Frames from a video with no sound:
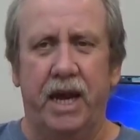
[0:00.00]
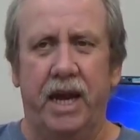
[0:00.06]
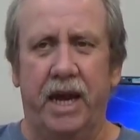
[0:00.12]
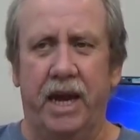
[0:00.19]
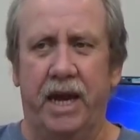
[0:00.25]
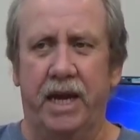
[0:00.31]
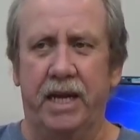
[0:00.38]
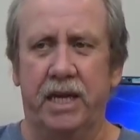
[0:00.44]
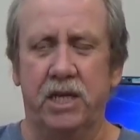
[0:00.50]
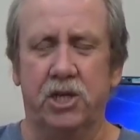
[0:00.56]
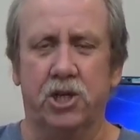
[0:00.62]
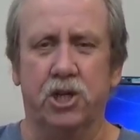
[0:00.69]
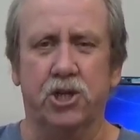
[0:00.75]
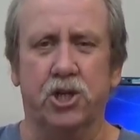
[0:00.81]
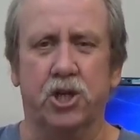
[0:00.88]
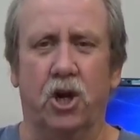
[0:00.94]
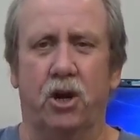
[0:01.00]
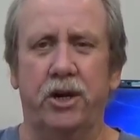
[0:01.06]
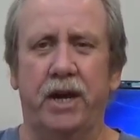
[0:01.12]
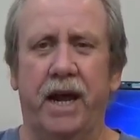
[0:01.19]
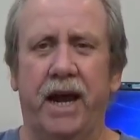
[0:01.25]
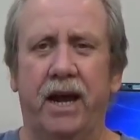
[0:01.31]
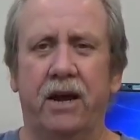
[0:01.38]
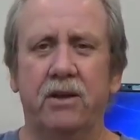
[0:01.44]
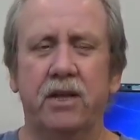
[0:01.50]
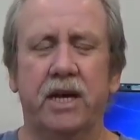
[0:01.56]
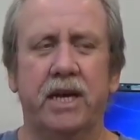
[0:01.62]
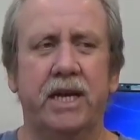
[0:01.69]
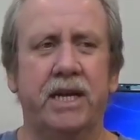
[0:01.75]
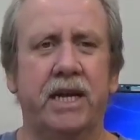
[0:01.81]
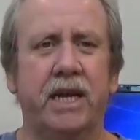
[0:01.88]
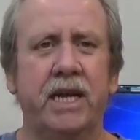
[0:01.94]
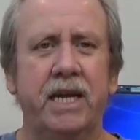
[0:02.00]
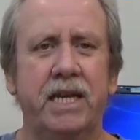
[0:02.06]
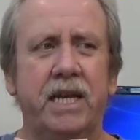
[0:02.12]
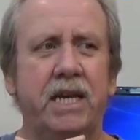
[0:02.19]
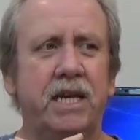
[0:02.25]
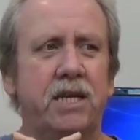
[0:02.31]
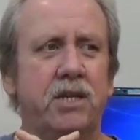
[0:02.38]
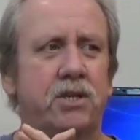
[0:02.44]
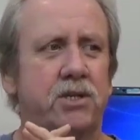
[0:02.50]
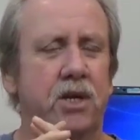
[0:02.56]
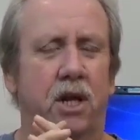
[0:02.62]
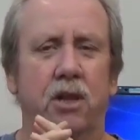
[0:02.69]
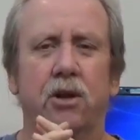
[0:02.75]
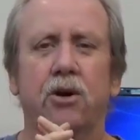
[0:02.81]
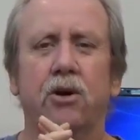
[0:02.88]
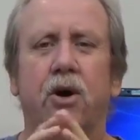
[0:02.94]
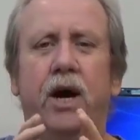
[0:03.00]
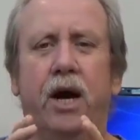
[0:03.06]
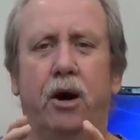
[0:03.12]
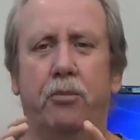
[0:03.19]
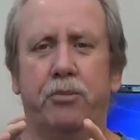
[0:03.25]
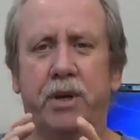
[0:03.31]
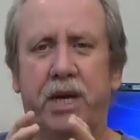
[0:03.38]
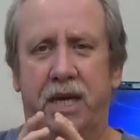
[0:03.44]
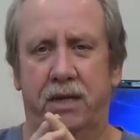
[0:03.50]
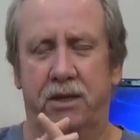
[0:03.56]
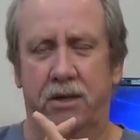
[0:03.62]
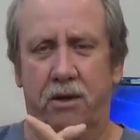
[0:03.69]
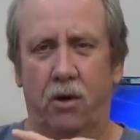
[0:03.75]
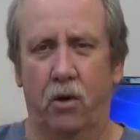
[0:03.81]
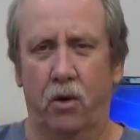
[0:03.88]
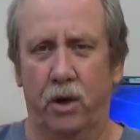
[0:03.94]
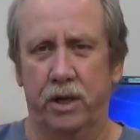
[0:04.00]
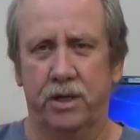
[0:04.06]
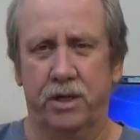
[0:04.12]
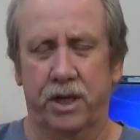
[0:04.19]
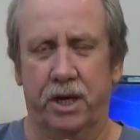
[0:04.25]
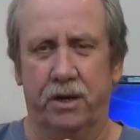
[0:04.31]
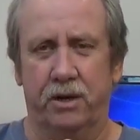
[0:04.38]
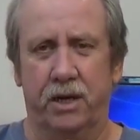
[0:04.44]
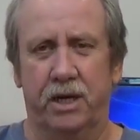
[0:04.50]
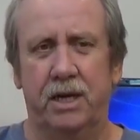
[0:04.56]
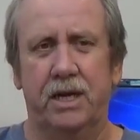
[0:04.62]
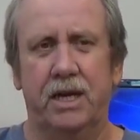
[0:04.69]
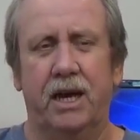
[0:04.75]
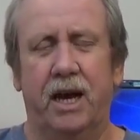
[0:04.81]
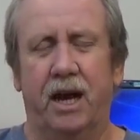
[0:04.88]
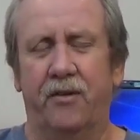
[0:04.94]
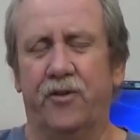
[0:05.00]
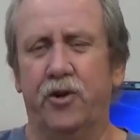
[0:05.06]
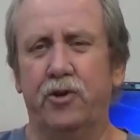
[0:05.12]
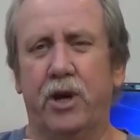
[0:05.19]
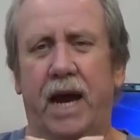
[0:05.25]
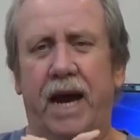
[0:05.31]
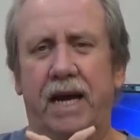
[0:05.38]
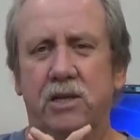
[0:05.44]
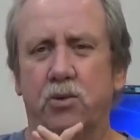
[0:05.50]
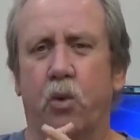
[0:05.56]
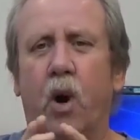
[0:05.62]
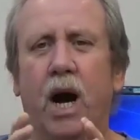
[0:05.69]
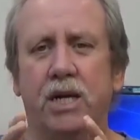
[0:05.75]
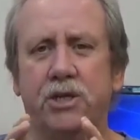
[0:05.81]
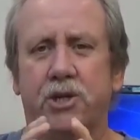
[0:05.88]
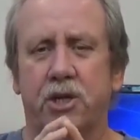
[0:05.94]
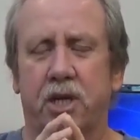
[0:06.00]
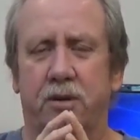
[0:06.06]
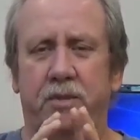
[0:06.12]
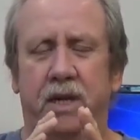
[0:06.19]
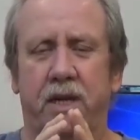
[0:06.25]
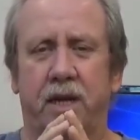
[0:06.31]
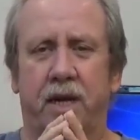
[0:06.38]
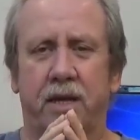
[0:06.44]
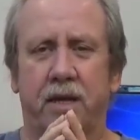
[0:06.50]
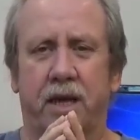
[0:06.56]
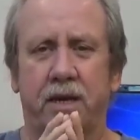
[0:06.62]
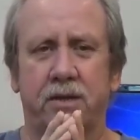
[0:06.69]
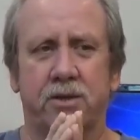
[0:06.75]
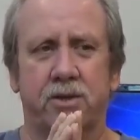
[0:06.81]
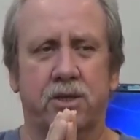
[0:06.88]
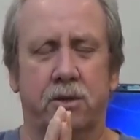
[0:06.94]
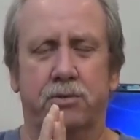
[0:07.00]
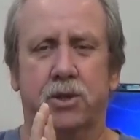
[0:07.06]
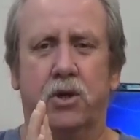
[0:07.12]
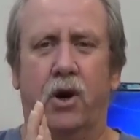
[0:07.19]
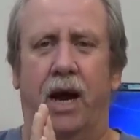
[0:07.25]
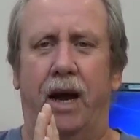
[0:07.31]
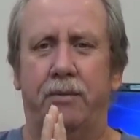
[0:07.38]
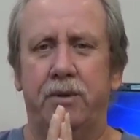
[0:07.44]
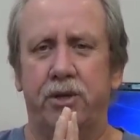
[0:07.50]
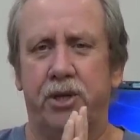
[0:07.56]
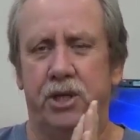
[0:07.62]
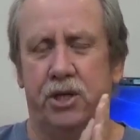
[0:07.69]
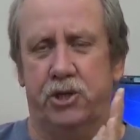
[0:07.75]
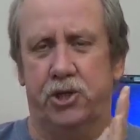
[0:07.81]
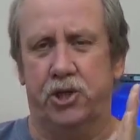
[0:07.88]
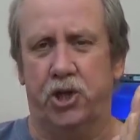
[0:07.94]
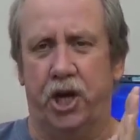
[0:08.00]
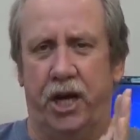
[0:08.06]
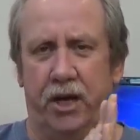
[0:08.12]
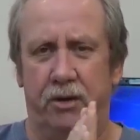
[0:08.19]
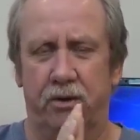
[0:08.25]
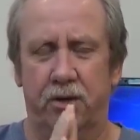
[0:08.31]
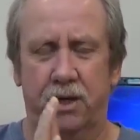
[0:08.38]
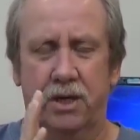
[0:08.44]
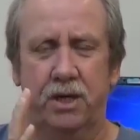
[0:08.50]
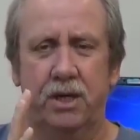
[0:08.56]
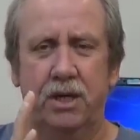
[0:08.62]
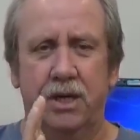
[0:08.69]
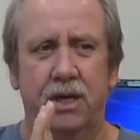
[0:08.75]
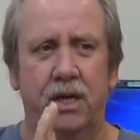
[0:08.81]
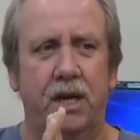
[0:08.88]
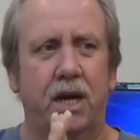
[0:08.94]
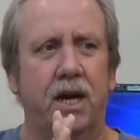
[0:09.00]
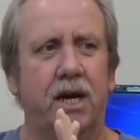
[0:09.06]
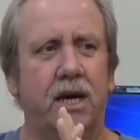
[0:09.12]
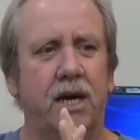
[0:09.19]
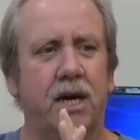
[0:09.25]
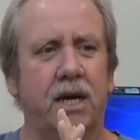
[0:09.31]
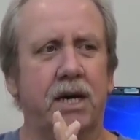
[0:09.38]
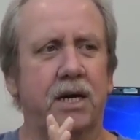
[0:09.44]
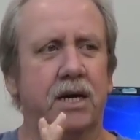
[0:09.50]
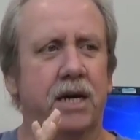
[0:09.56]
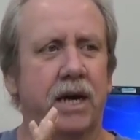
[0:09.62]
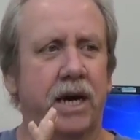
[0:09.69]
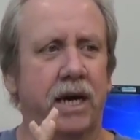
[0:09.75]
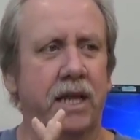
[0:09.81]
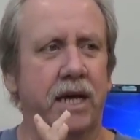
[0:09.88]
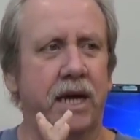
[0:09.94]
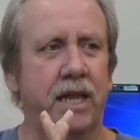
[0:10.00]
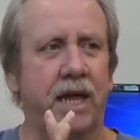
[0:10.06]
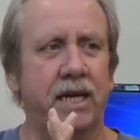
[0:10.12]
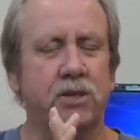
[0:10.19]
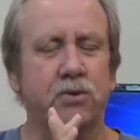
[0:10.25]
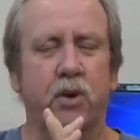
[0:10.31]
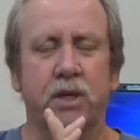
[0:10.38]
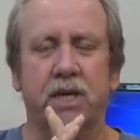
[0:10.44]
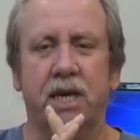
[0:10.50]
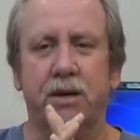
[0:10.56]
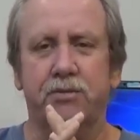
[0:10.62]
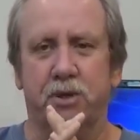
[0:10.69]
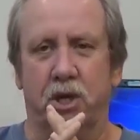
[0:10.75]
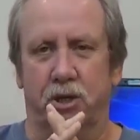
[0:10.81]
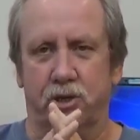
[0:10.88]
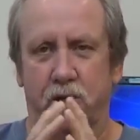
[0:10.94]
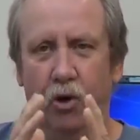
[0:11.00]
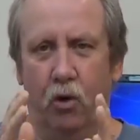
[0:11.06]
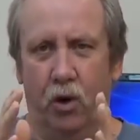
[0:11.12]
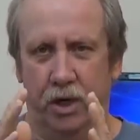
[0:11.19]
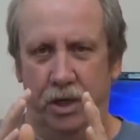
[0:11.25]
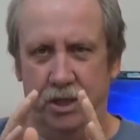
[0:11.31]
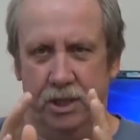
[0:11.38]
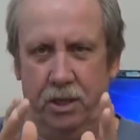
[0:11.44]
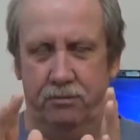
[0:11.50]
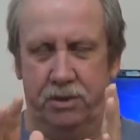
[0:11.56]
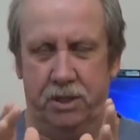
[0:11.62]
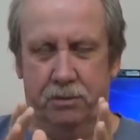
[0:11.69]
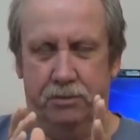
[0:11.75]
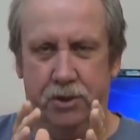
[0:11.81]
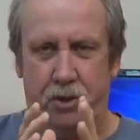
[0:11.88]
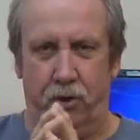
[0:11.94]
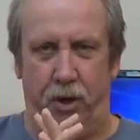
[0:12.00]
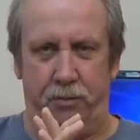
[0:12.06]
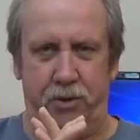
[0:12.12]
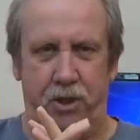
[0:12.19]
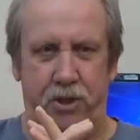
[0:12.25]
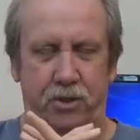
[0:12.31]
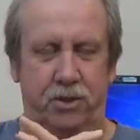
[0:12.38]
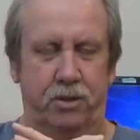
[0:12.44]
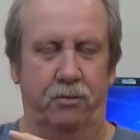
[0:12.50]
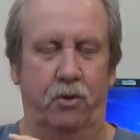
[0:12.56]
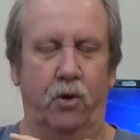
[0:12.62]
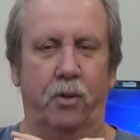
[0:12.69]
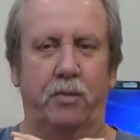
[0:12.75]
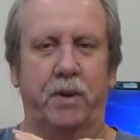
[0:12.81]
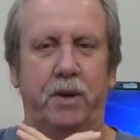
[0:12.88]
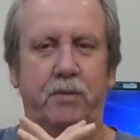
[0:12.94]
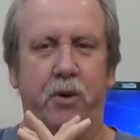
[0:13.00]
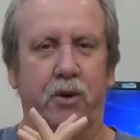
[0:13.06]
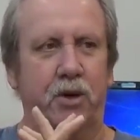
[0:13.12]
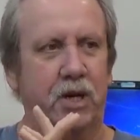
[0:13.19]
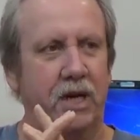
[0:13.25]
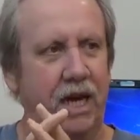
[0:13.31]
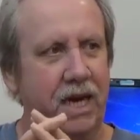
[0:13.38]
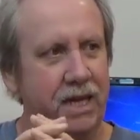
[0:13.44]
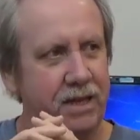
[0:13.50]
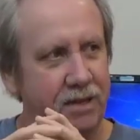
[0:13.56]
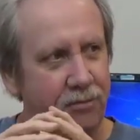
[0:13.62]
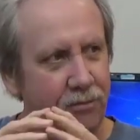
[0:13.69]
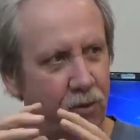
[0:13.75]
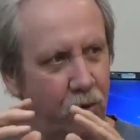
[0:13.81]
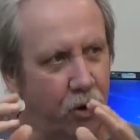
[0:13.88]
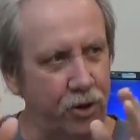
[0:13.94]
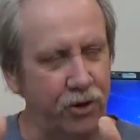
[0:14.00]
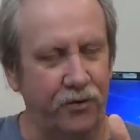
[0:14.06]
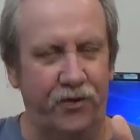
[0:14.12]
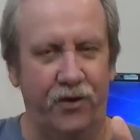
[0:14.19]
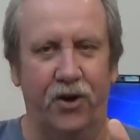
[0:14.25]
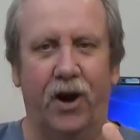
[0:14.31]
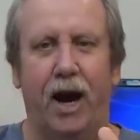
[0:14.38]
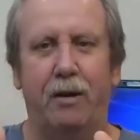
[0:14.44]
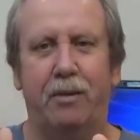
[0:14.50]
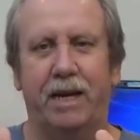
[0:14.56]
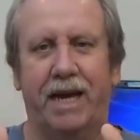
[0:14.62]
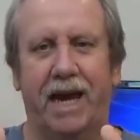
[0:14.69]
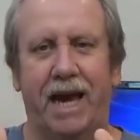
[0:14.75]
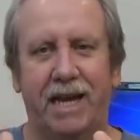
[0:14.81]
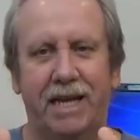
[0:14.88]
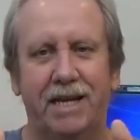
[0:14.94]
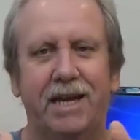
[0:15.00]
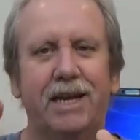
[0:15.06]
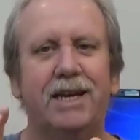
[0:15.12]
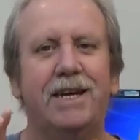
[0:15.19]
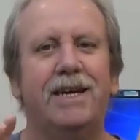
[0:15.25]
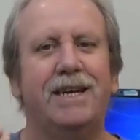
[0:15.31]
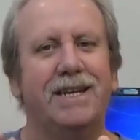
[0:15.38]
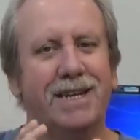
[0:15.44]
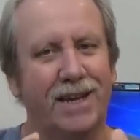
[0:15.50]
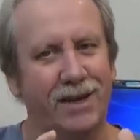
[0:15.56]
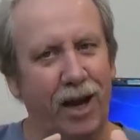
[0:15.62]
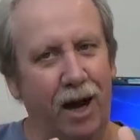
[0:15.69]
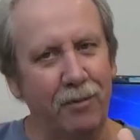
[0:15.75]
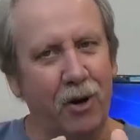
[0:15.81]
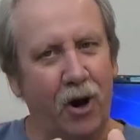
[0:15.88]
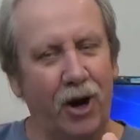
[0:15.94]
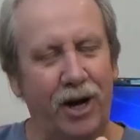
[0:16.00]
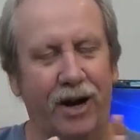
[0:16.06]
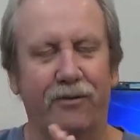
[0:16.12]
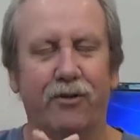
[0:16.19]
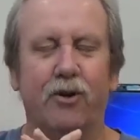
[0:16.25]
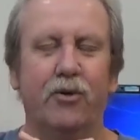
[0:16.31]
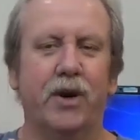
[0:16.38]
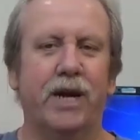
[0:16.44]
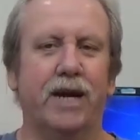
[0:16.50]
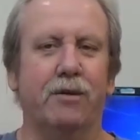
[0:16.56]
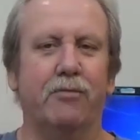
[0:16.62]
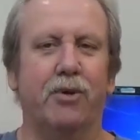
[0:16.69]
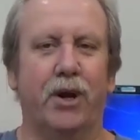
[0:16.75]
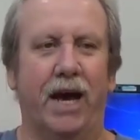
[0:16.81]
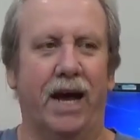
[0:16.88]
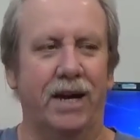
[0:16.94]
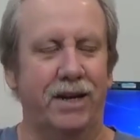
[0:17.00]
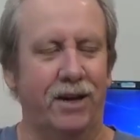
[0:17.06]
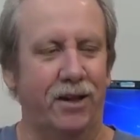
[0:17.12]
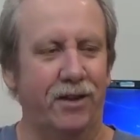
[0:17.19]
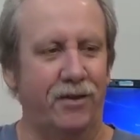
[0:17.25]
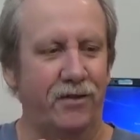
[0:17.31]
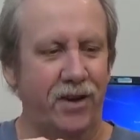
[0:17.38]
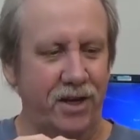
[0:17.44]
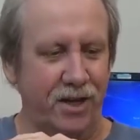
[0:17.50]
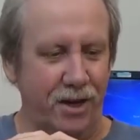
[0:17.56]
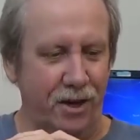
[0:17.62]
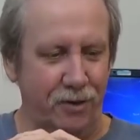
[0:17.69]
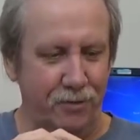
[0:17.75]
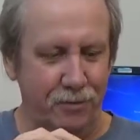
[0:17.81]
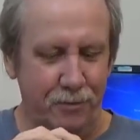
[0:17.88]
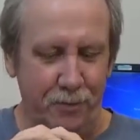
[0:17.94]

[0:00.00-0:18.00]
And he's just starting out and he needs a little help getting going. You know, a few guys watching him and, and, and subscribing to his channel. Uh, and, and, that's what keeps us going is them subscriptions. The more people you get, the more you feel obligated to come on every week and put out another video.